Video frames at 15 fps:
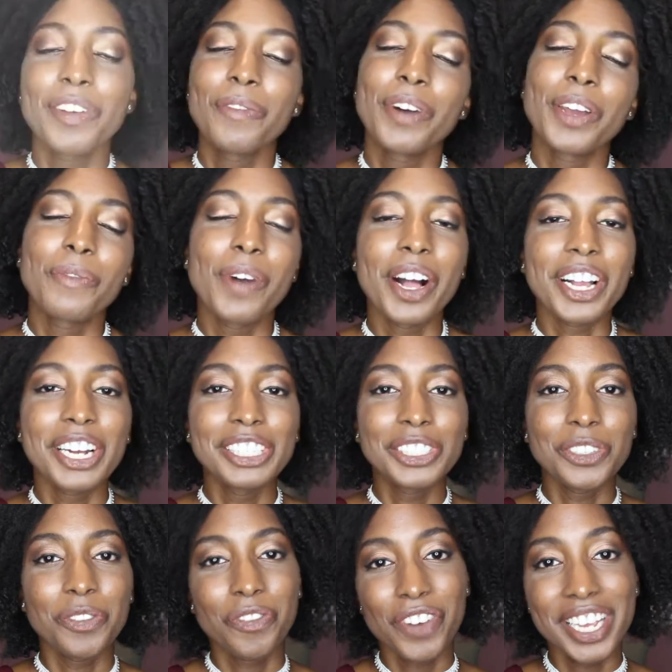everyone,
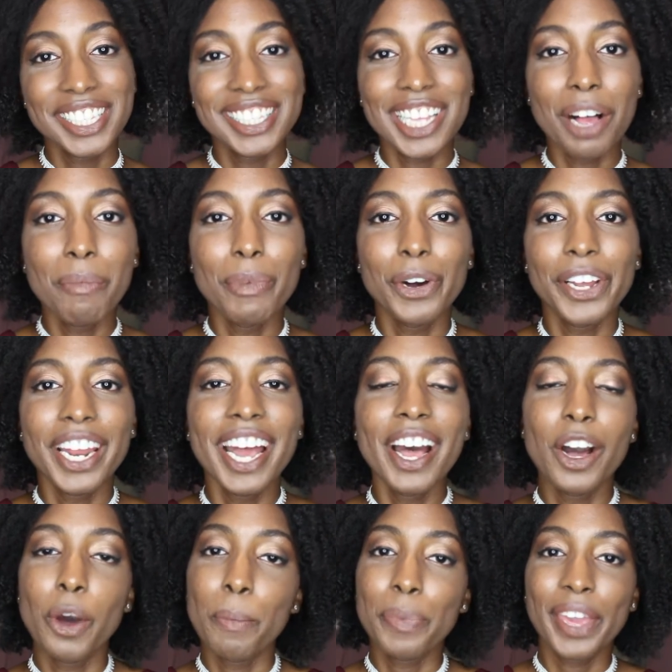welcome to Freestyle
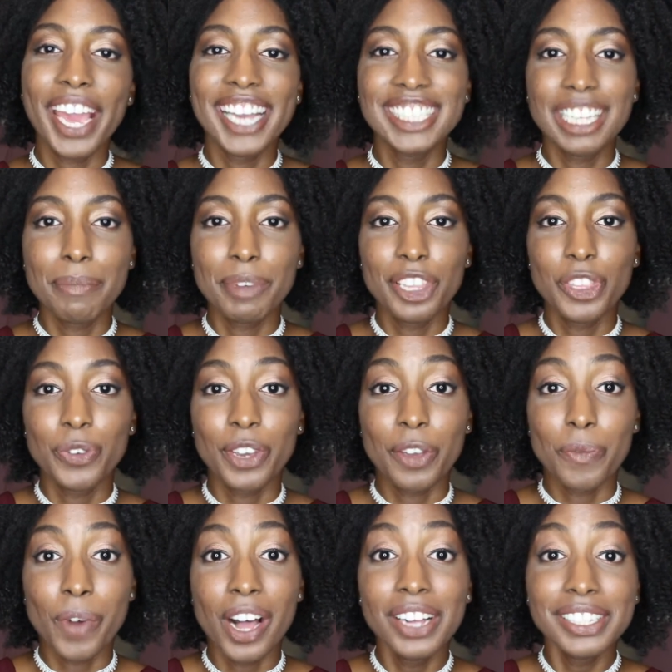Moda. Hope you guys have been
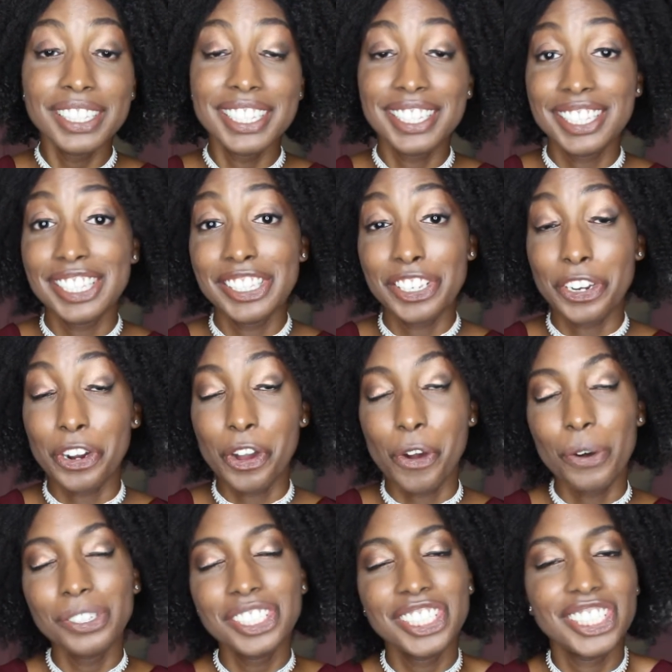doing well. This is your
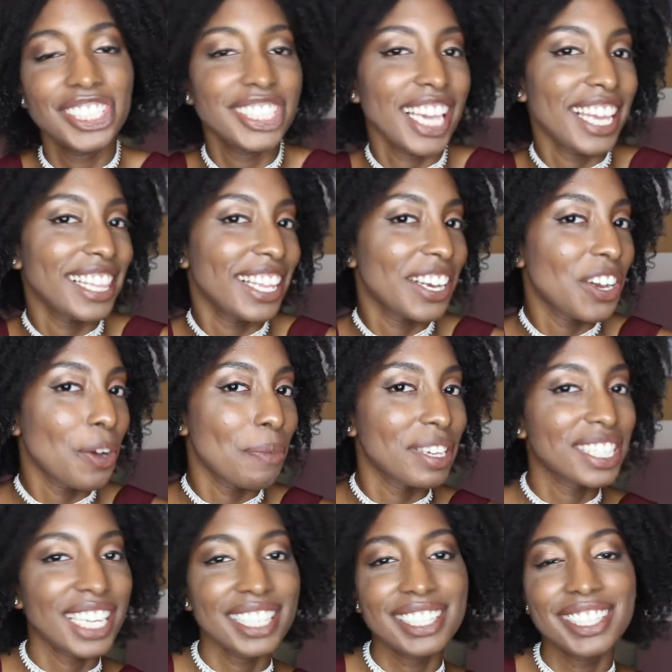host, Sheyla
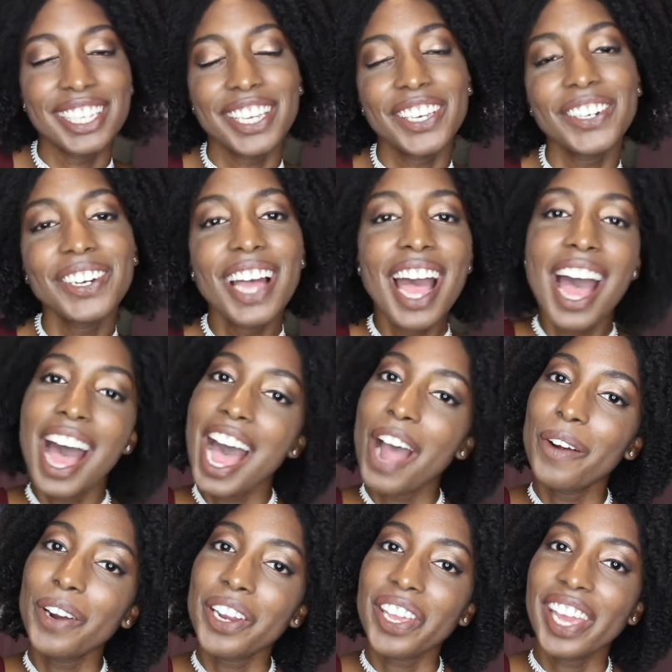Gomes Castillo.
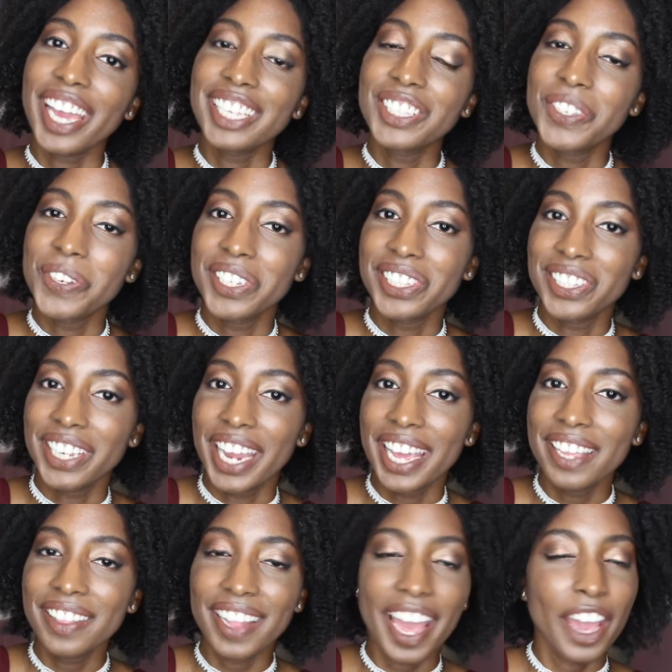How are you guys doing
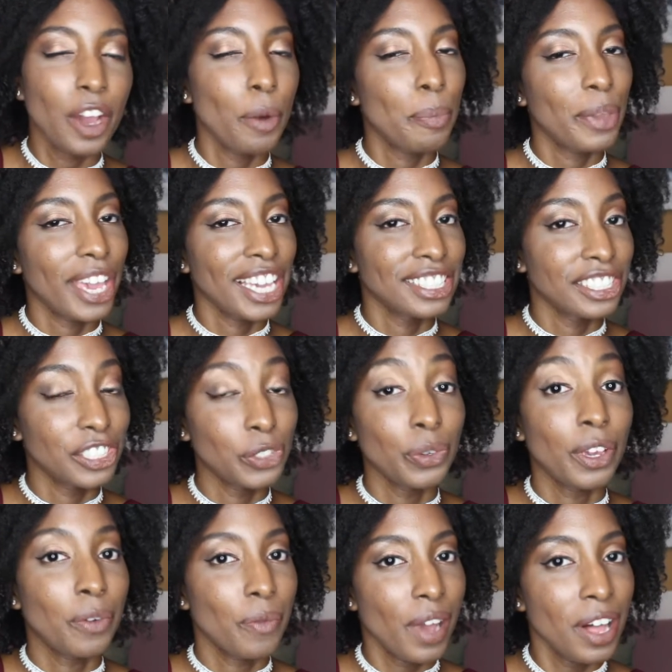today? I hope you guys are
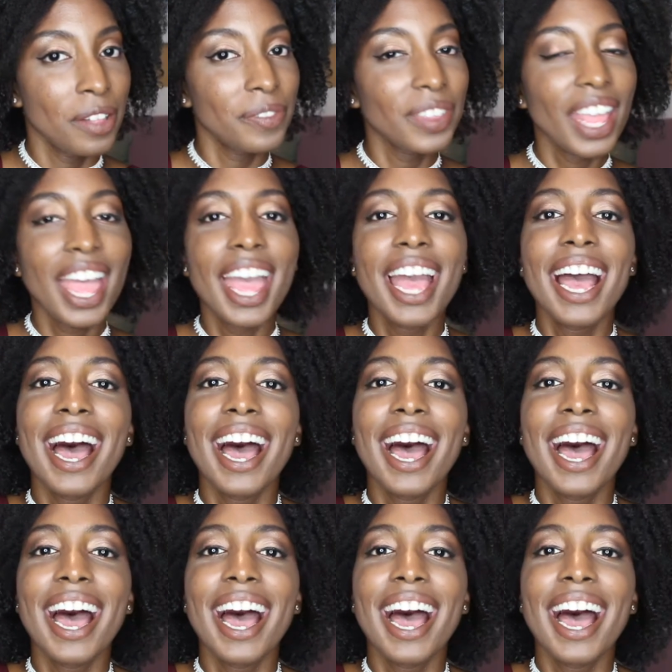doing well.